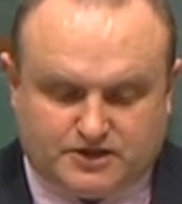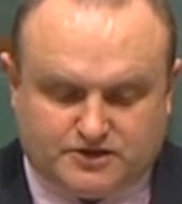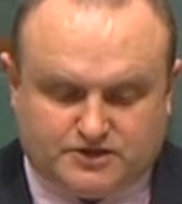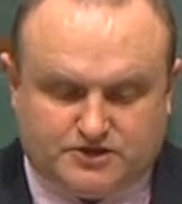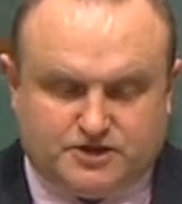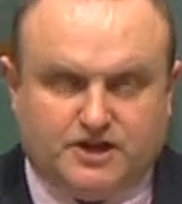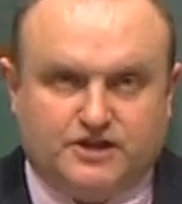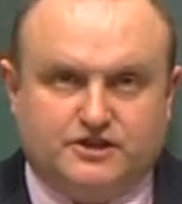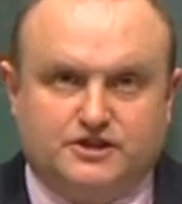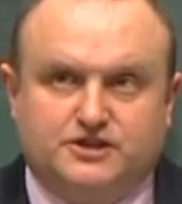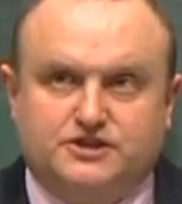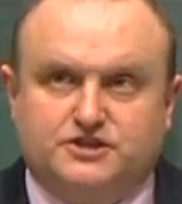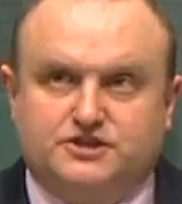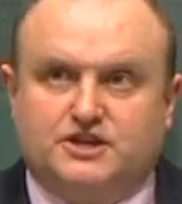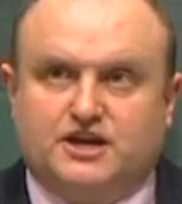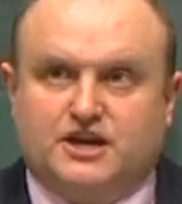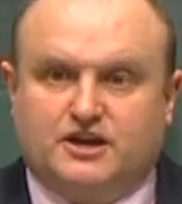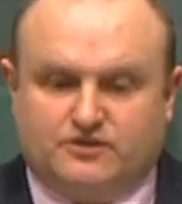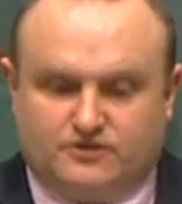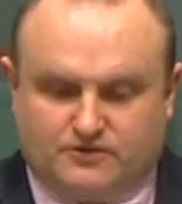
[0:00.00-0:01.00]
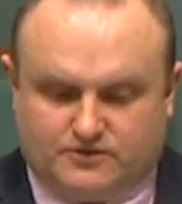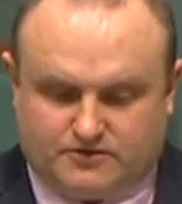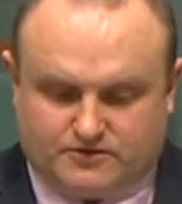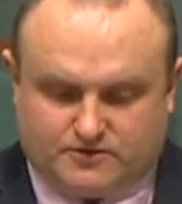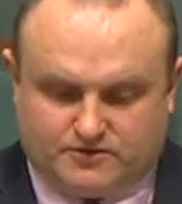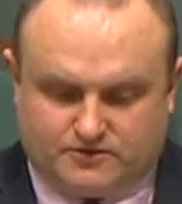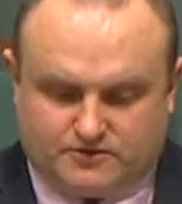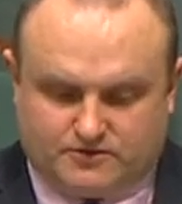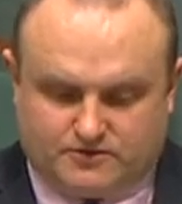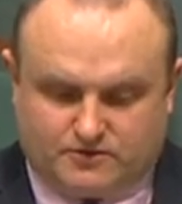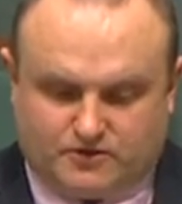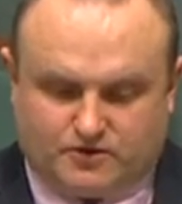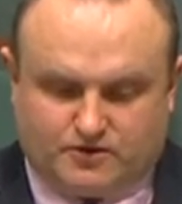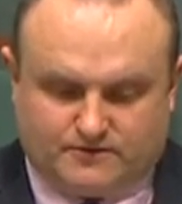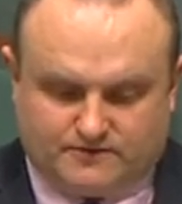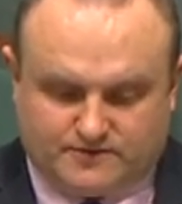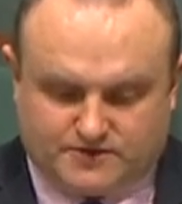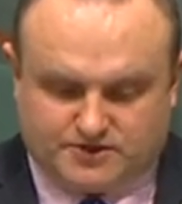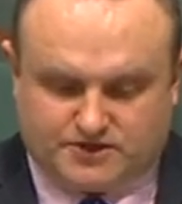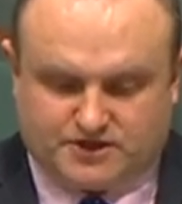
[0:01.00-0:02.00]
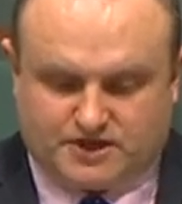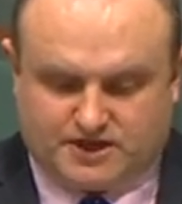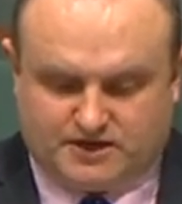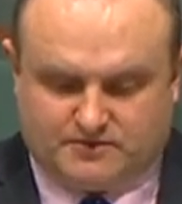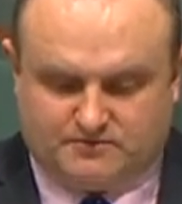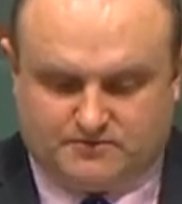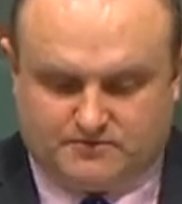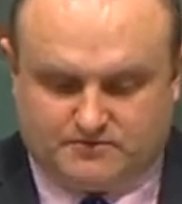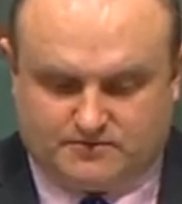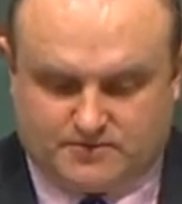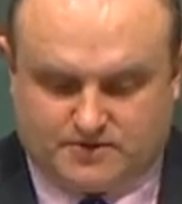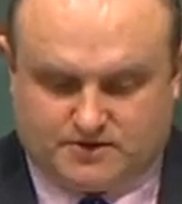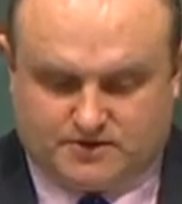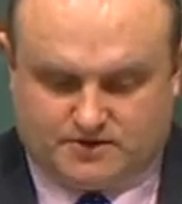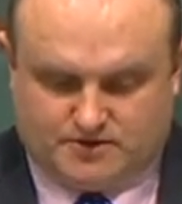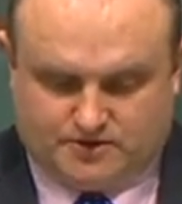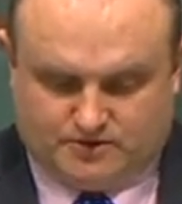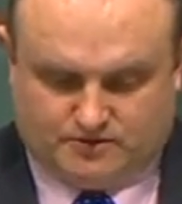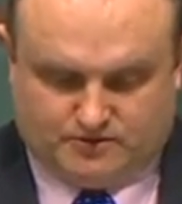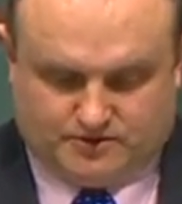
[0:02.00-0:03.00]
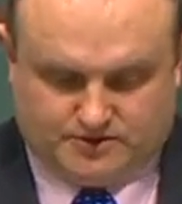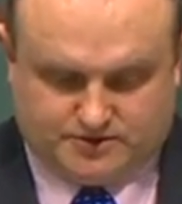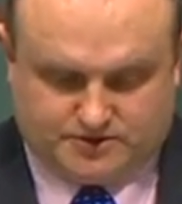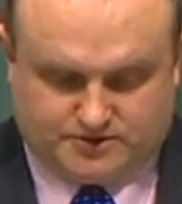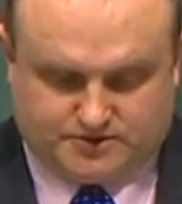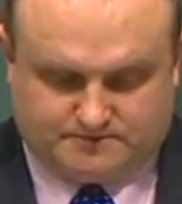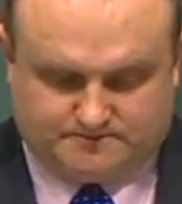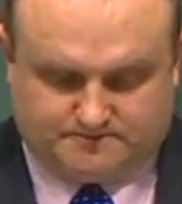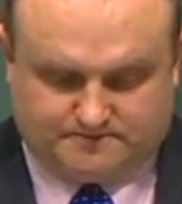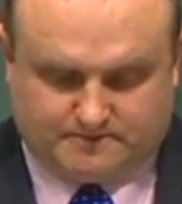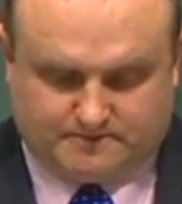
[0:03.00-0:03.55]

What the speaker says: Jenny's son died of the same illness.